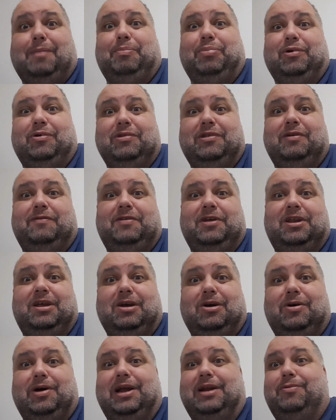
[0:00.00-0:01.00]
upload the
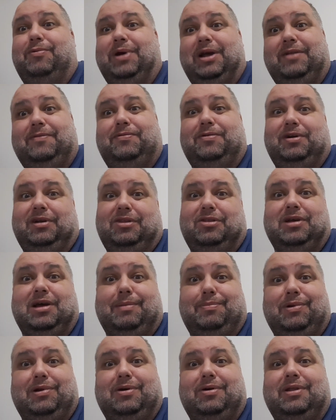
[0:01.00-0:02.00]
video and wait for it to
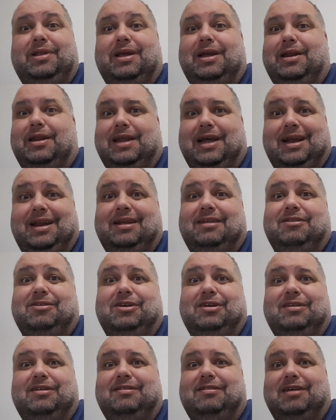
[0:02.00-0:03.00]
upload, and then
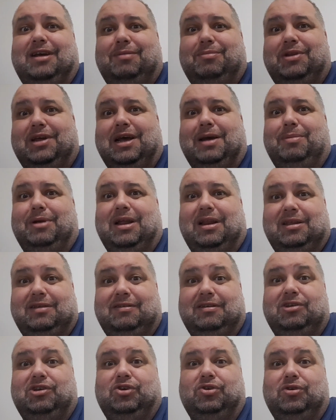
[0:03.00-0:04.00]
it's not the same time
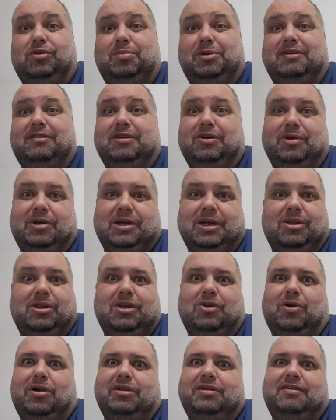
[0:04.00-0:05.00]
as it should be. So you
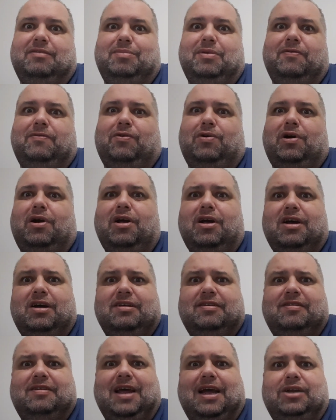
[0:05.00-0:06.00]
can do all this before,
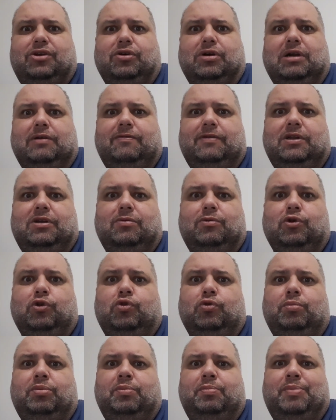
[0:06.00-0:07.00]
schedule a video
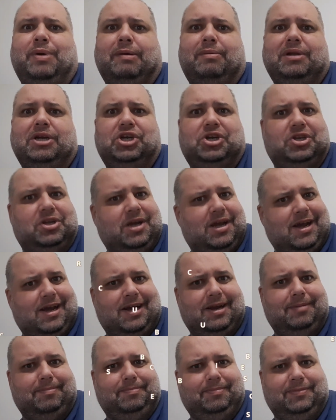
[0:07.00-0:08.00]
to be published,
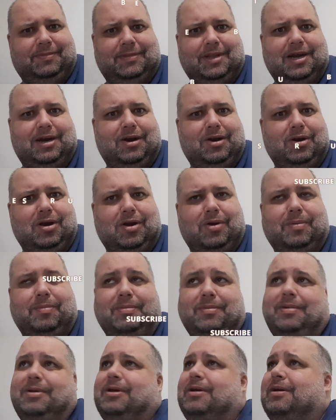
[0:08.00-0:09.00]
and there you go.
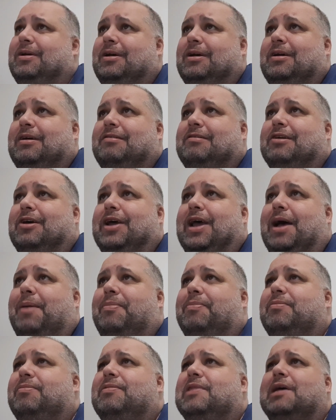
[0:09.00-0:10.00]
So
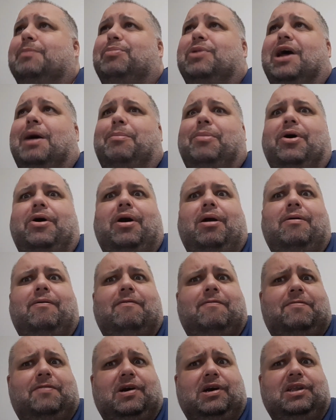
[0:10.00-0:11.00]
yeah, tip number
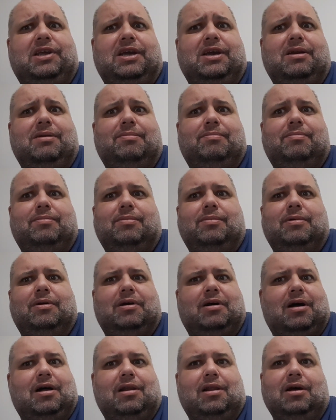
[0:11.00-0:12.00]
13,
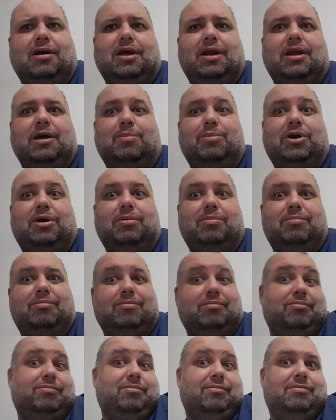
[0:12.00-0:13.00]
unlucky number.
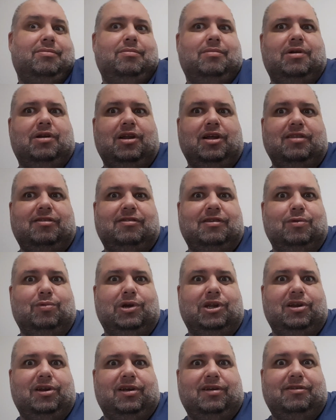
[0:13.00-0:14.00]
Let's see
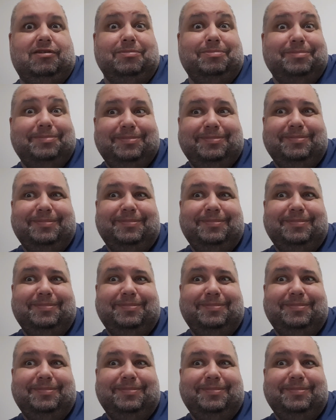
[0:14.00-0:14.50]
what it is.